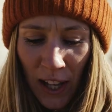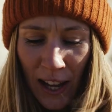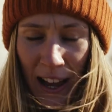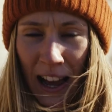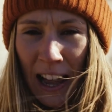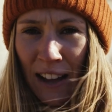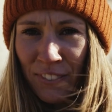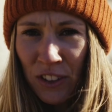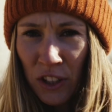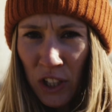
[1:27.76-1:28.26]

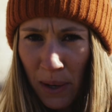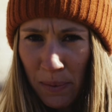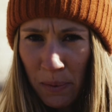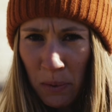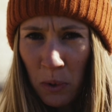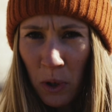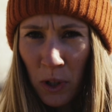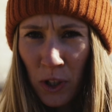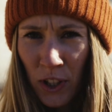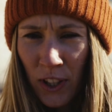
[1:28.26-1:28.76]
that, have you double
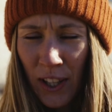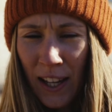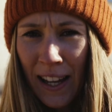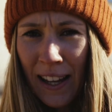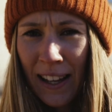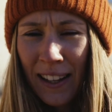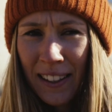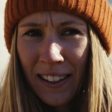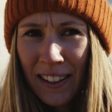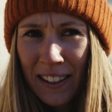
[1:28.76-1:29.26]
washed
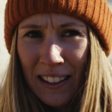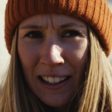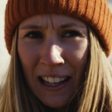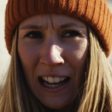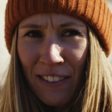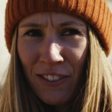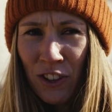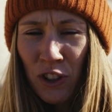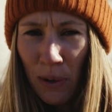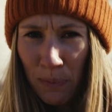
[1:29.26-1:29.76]
that,
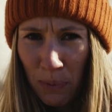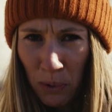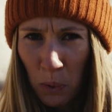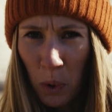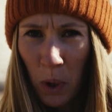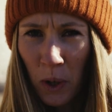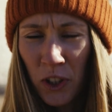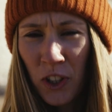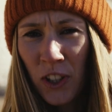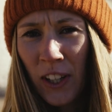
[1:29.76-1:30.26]
have you triple
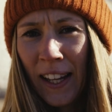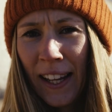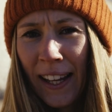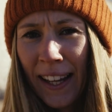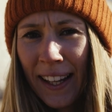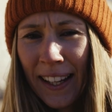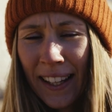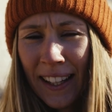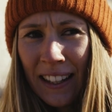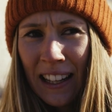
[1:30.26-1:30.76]
washed
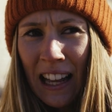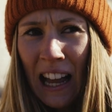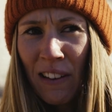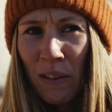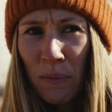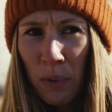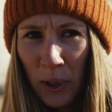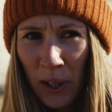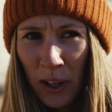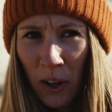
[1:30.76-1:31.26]
it, have
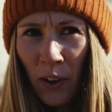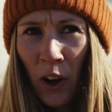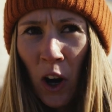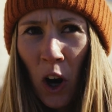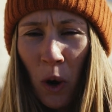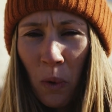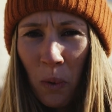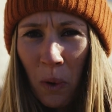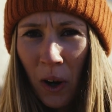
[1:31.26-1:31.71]
you put it on a hot